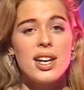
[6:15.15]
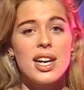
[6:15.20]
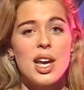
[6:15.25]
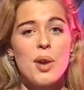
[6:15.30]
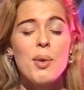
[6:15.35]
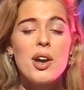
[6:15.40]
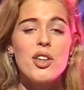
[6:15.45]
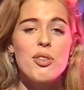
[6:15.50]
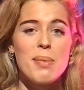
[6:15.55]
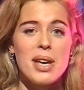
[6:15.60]

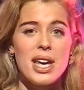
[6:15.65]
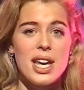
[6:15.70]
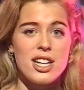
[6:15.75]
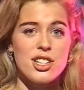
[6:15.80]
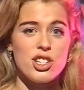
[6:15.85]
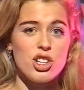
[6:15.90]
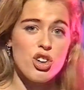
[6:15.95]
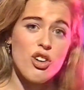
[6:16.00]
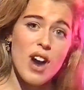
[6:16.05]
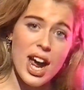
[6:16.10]
Now, with me is
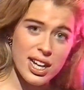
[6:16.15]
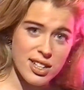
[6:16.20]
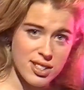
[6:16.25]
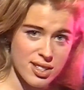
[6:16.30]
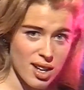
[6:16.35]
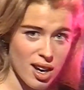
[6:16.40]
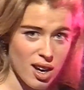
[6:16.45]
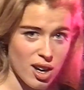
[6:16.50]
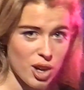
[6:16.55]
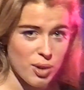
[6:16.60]
the great
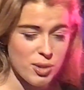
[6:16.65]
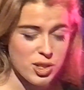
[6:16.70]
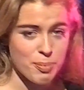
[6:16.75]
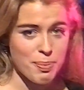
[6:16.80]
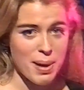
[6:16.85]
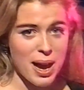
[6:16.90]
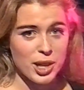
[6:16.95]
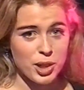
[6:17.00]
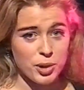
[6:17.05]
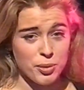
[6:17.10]
Xar, who's
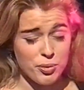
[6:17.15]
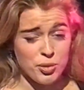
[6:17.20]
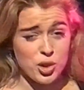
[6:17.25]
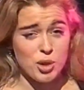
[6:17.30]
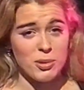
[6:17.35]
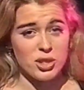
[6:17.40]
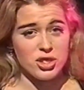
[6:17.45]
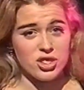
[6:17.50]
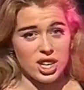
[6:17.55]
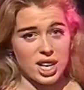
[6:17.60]
about to
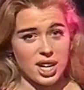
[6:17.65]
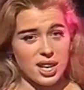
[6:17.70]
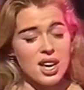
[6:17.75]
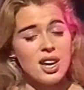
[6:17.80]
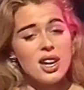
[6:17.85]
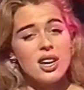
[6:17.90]
perform a trick